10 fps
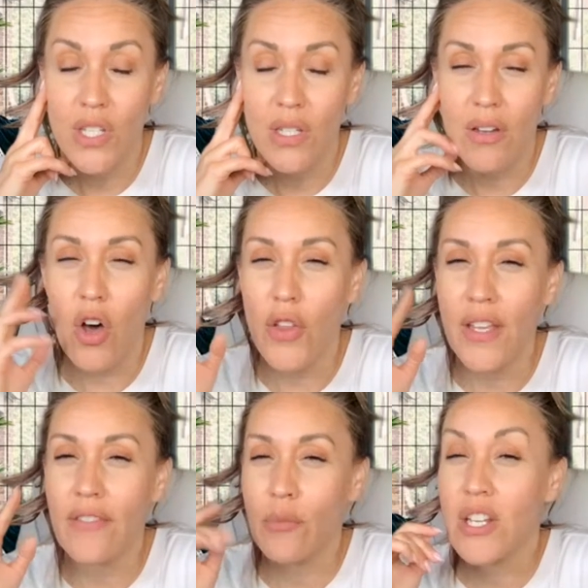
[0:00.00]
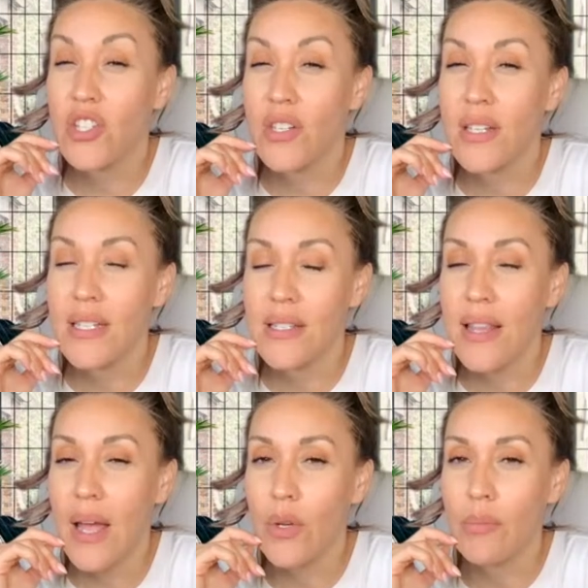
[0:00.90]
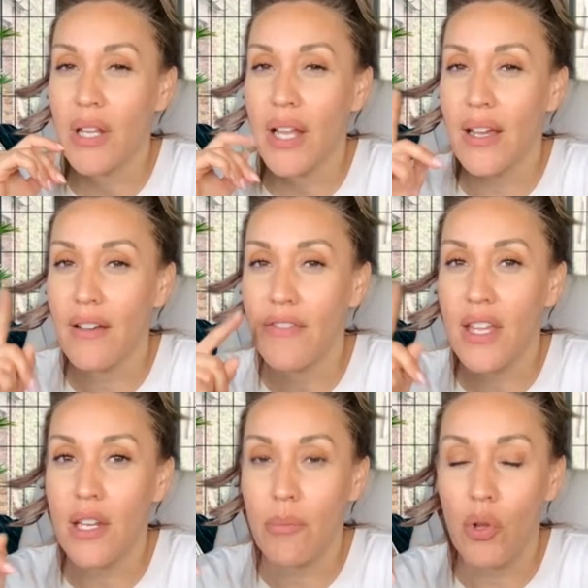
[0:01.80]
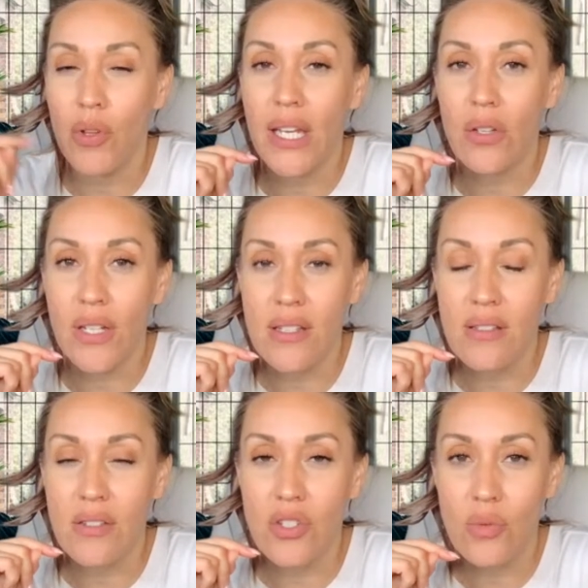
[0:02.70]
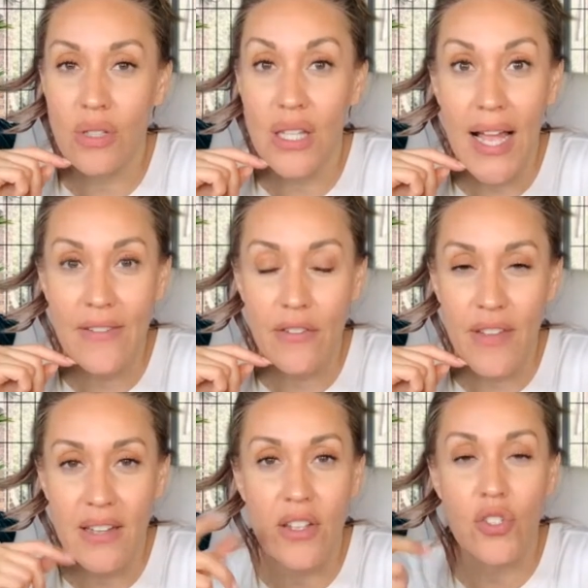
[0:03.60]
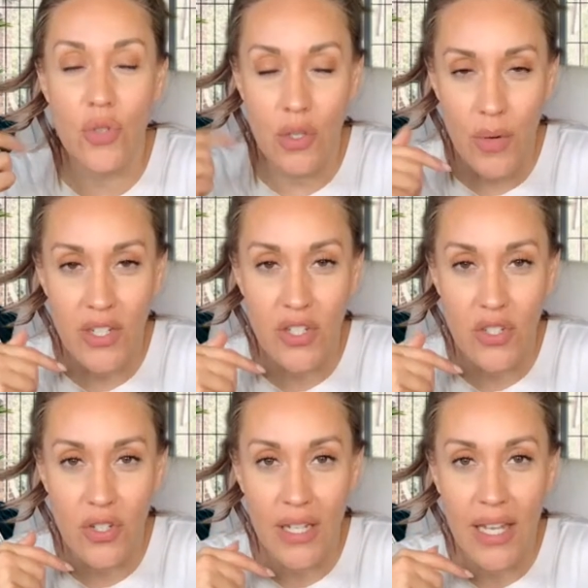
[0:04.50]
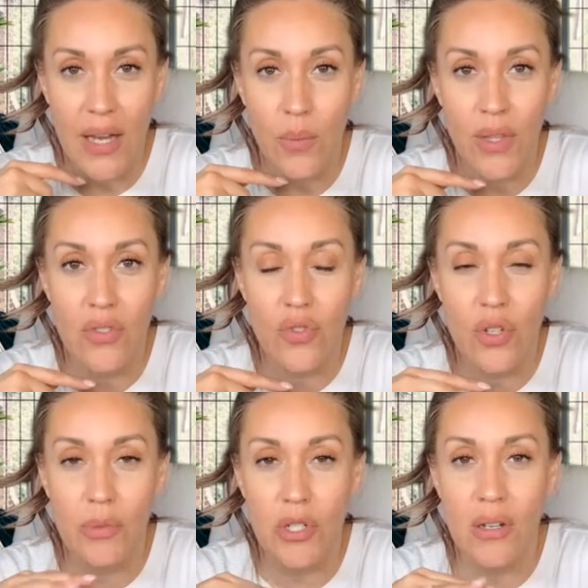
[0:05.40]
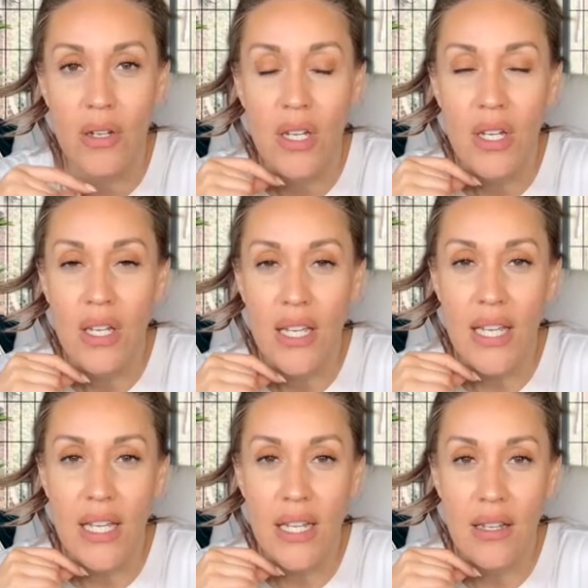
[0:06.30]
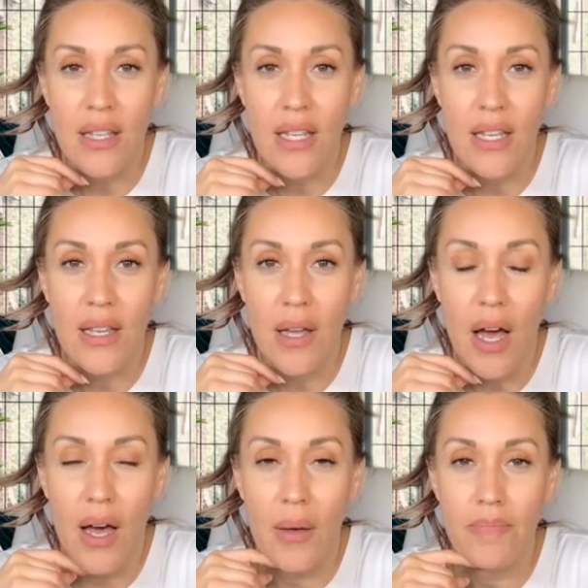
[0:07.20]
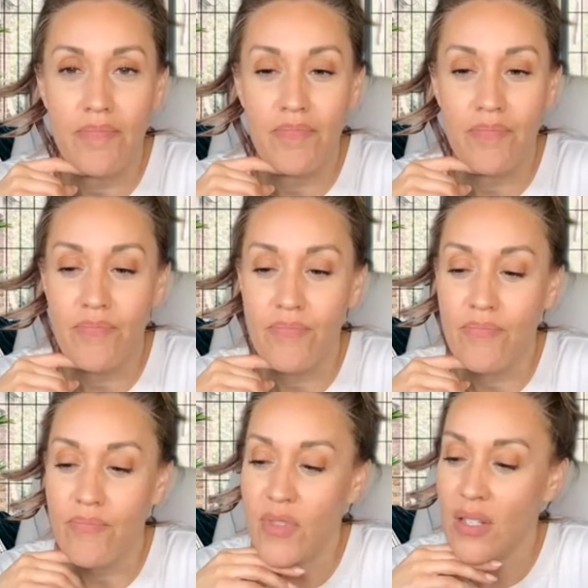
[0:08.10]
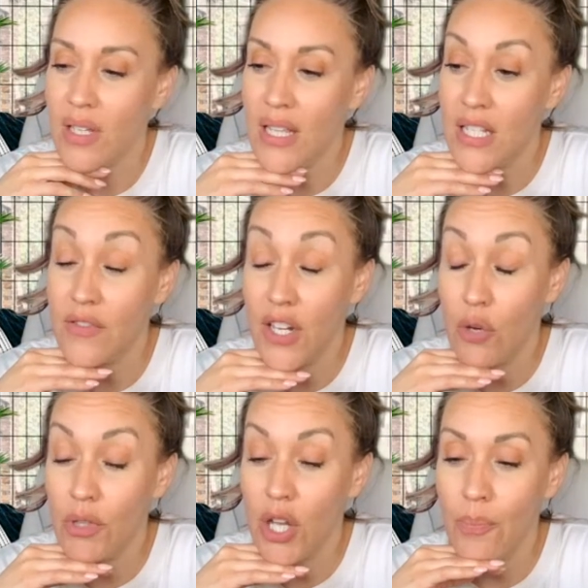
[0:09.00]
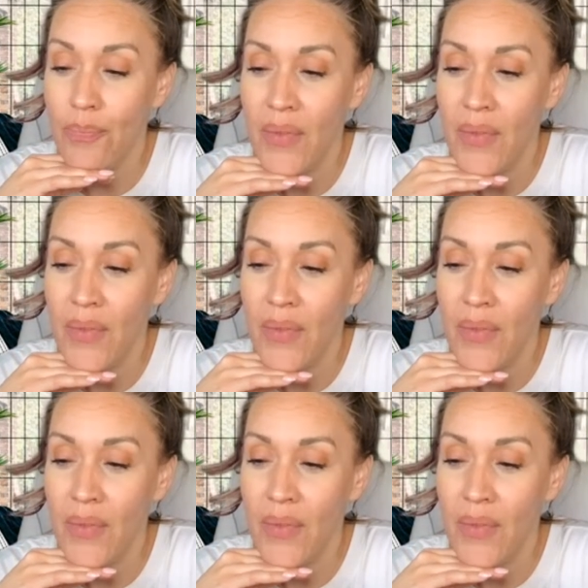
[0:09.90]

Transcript: All the information is in that replay of the Napoleon Hill Institute live event that you can register again with the description in the in this video below.